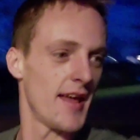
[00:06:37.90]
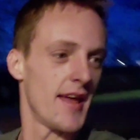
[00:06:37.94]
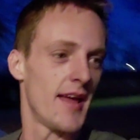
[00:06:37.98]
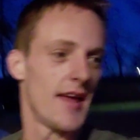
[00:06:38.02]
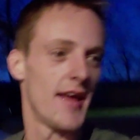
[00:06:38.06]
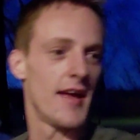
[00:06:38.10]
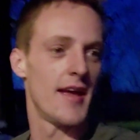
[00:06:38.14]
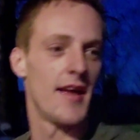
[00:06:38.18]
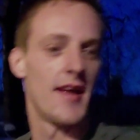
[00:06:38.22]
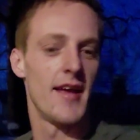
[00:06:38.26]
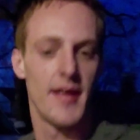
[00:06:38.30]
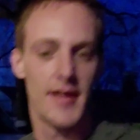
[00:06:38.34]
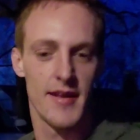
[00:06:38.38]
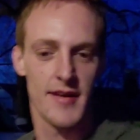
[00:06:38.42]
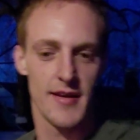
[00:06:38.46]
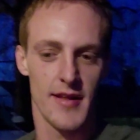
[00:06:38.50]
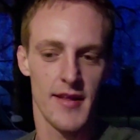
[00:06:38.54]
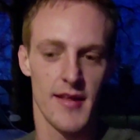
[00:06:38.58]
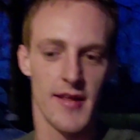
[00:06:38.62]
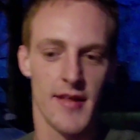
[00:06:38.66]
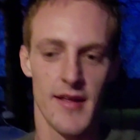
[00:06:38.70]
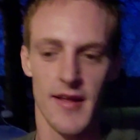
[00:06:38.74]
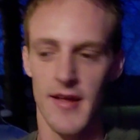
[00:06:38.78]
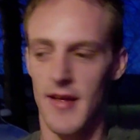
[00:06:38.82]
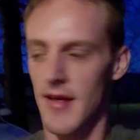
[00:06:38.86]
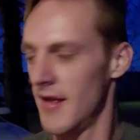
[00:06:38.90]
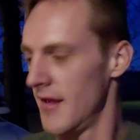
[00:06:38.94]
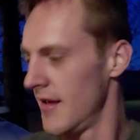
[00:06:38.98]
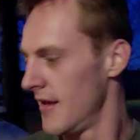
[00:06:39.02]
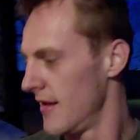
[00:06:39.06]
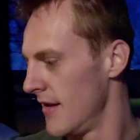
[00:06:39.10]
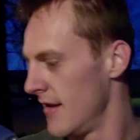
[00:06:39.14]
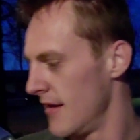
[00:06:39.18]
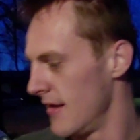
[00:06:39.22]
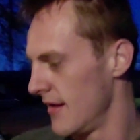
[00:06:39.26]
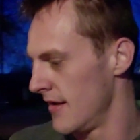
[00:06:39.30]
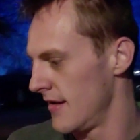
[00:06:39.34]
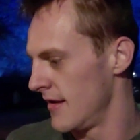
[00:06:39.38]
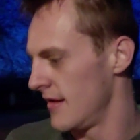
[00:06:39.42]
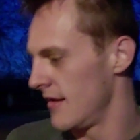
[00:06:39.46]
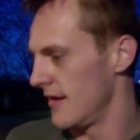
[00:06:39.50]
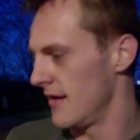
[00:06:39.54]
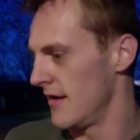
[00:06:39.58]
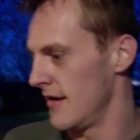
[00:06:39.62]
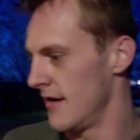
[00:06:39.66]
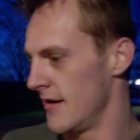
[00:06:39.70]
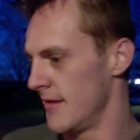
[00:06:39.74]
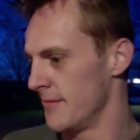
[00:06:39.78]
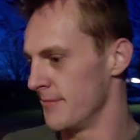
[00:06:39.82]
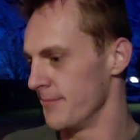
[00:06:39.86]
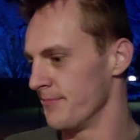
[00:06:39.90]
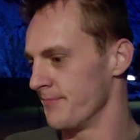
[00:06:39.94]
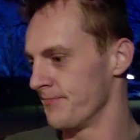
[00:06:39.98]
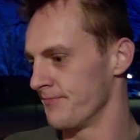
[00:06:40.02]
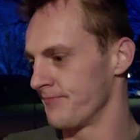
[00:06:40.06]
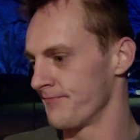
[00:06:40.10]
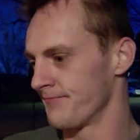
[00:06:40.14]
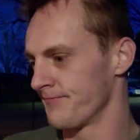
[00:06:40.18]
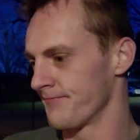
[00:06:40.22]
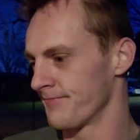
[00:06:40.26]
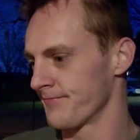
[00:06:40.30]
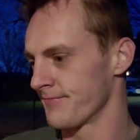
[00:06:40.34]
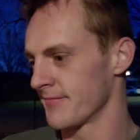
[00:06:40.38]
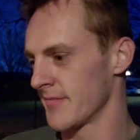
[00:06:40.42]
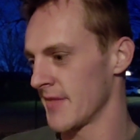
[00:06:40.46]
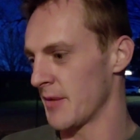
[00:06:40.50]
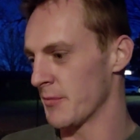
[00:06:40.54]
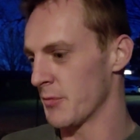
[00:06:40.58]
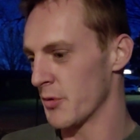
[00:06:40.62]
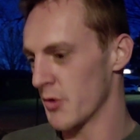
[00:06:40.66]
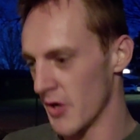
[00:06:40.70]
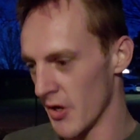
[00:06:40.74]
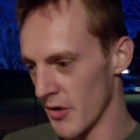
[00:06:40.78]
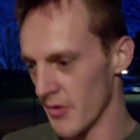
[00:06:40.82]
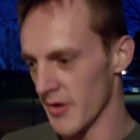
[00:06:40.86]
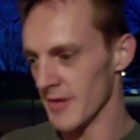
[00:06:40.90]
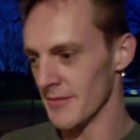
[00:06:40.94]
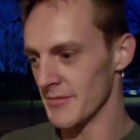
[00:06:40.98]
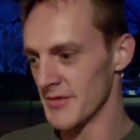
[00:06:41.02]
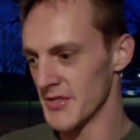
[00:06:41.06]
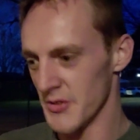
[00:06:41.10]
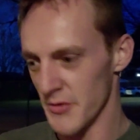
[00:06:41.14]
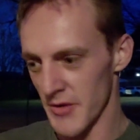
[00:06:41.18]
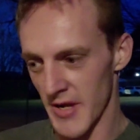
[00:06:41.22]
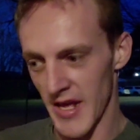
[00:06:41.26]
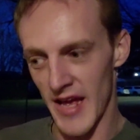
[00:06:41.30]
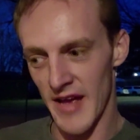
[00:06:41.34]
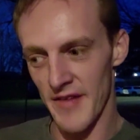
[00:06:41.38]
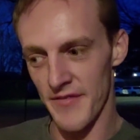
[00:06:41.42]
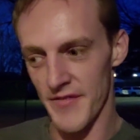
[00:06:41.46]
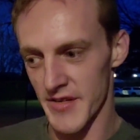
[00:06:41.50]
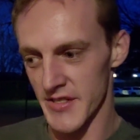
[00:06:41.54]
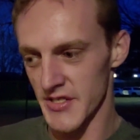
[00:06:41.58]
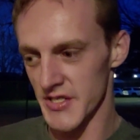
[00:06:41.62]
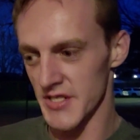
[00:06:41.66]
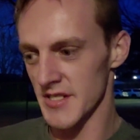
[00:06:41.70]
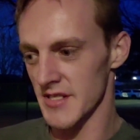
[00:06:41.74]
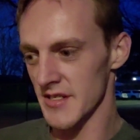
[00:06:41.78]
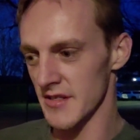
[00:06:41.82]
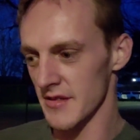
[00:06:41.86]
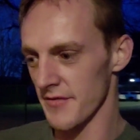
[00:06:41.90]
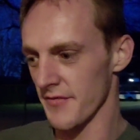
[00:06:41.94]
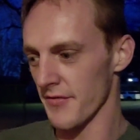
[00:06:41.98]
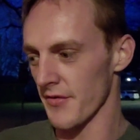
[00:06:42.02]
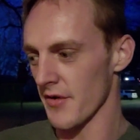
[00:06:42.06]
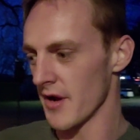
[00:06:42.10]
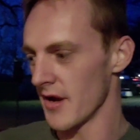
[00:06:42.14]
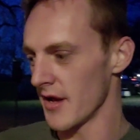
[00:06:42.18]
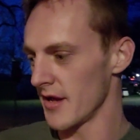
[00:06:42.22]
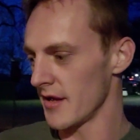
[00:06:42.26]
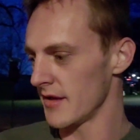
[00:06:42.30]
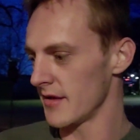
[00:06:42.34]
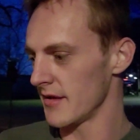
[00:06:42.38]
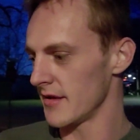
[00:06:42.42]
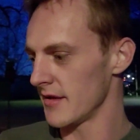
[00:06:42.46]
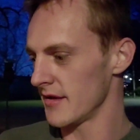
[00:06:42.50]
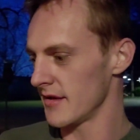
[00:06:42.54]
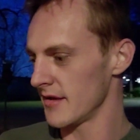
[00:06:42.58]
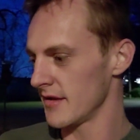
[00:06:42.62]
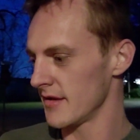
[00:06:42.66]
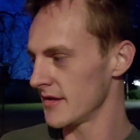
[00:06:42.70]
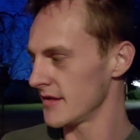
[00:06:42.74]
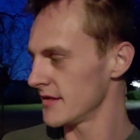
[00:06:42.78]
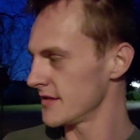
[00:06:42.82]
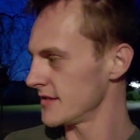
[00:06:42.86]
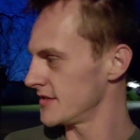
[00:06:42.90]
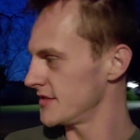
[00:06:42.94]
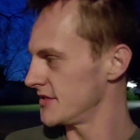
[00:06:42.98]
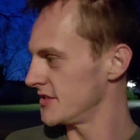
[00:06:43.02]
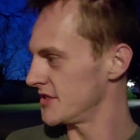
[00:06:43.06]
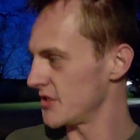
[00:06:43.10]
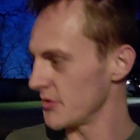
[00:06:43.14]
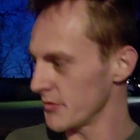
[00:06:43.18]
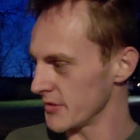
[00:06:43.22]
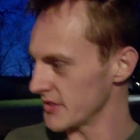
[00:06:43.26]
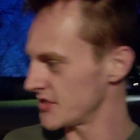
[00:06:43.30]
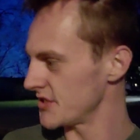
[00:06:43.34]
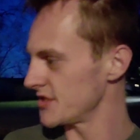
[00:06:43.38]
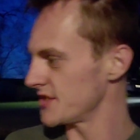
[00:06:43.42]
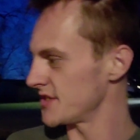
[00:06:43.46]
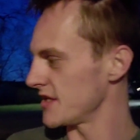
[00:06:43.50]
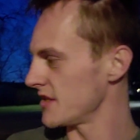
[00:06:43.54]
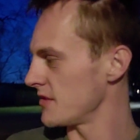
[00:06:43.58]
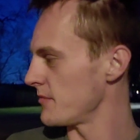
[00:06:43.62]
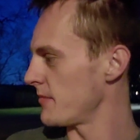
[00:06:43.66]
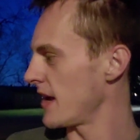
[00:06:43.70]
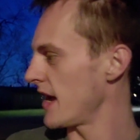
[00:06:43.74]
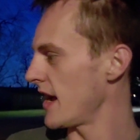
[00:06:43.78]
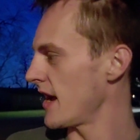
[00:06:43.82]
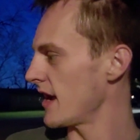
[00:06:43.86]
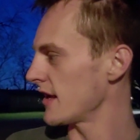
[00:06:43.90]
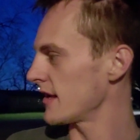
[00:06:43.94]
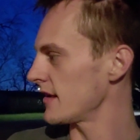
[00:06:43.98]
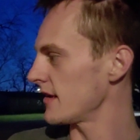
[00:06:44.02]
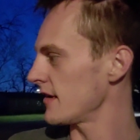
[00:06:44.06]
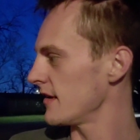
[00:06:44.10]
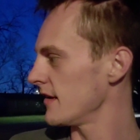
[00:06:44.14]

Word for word: And um, we're going up two and a half inches in the front, two inches in the back.